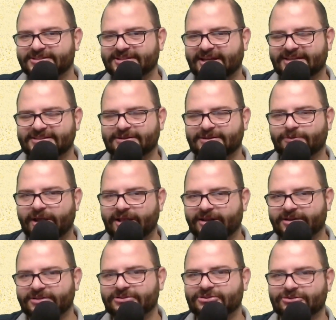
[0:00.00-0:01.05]
as a way to
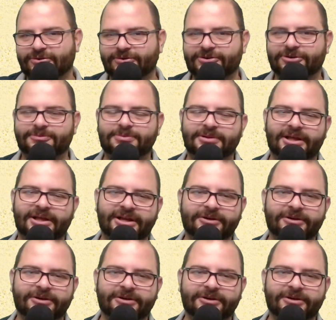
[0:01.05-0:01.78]
control your player.